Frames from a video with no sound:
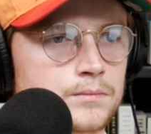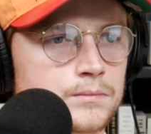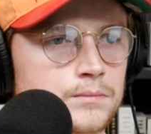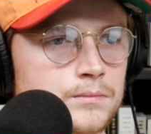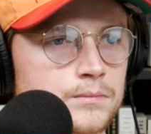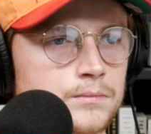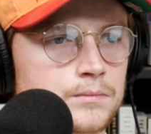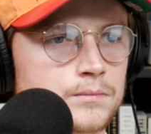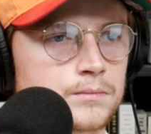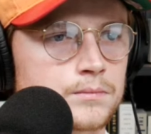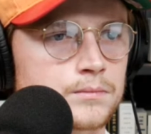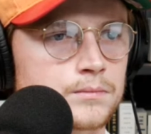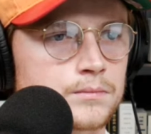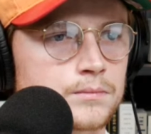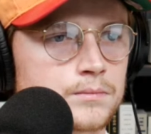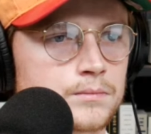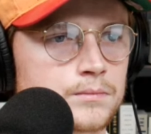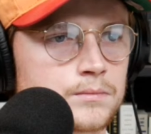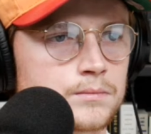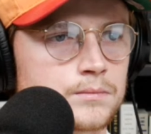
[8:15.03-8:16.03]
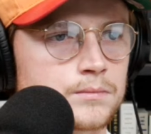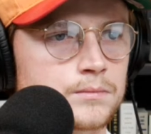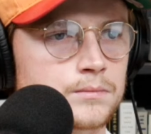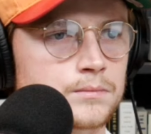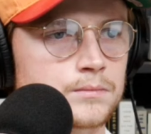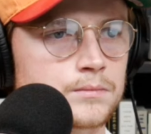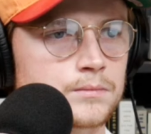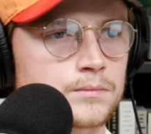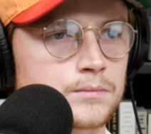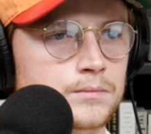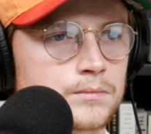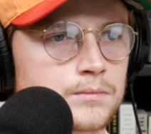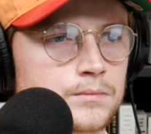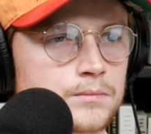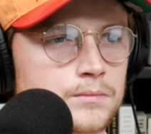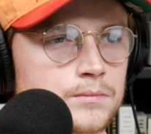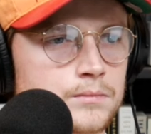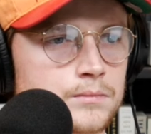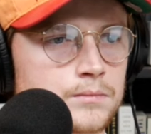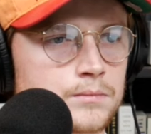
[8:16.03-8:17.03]

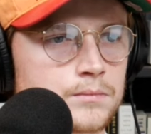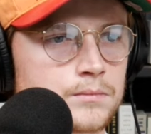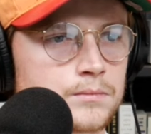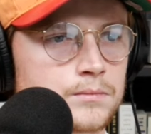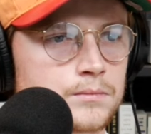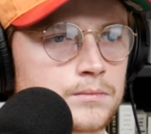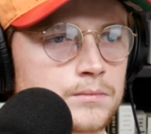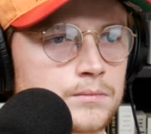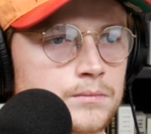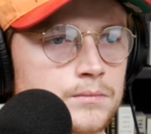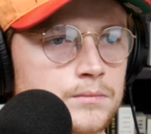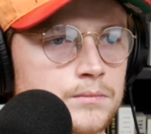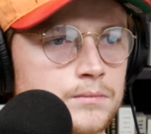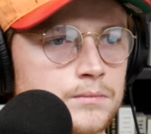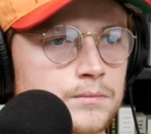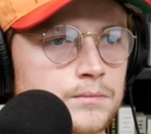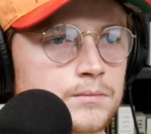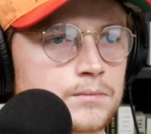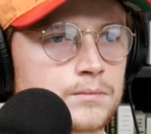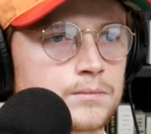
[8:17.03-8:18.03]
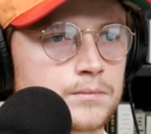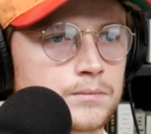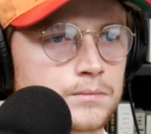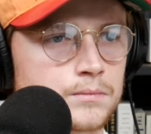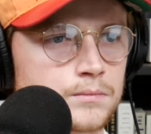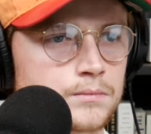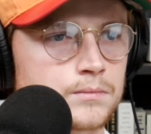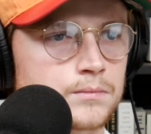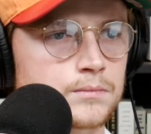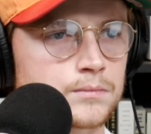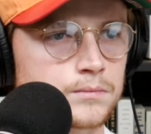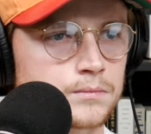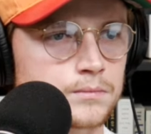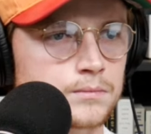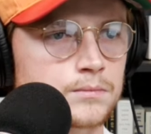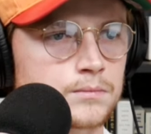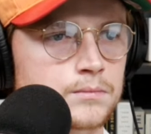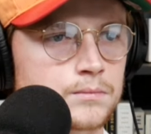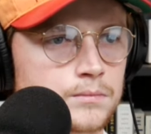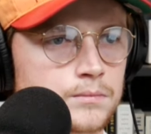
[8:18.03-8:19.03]

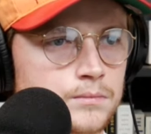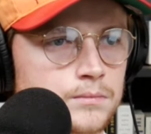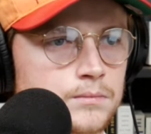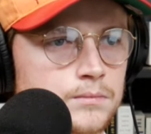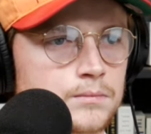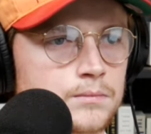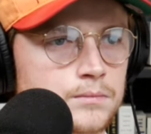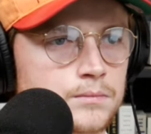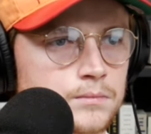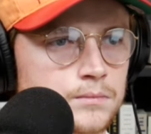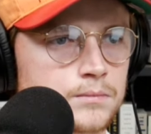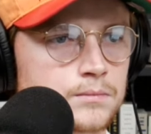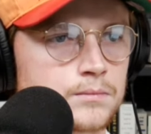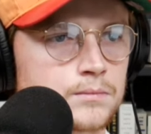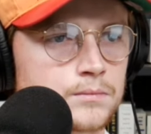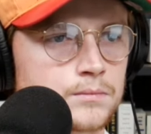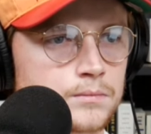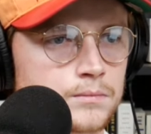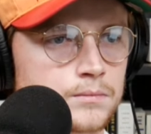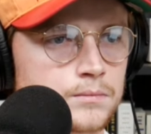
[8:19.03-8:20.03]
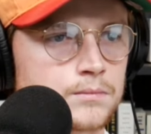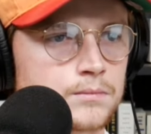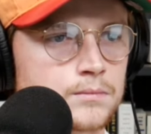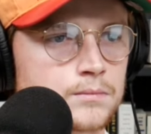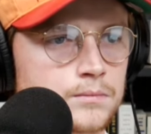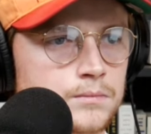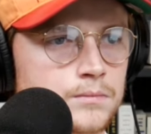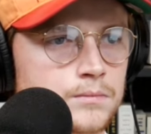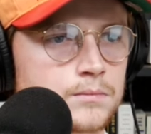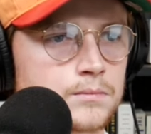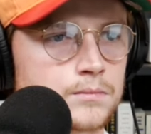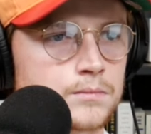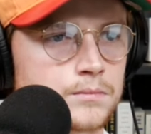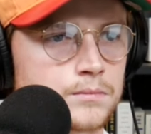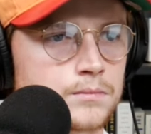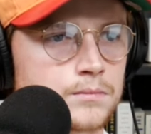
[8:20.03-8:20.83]
This person isn't speaking.